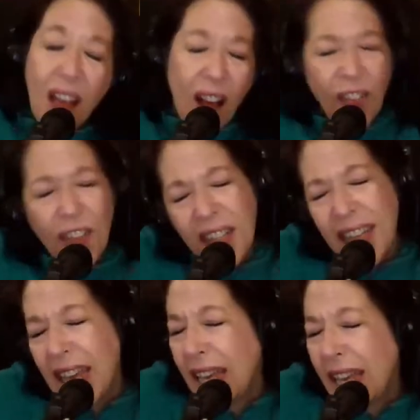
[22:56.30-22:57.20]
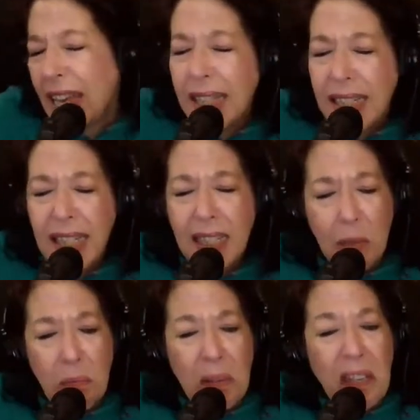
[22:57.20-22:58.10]
On the day he
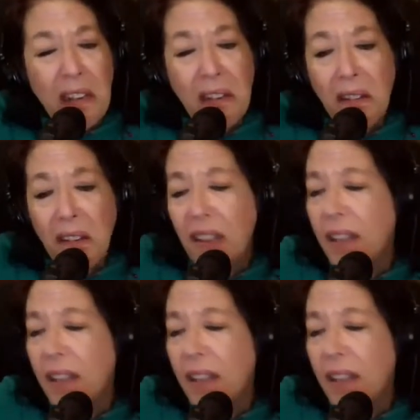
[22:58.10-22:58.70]
disappeared,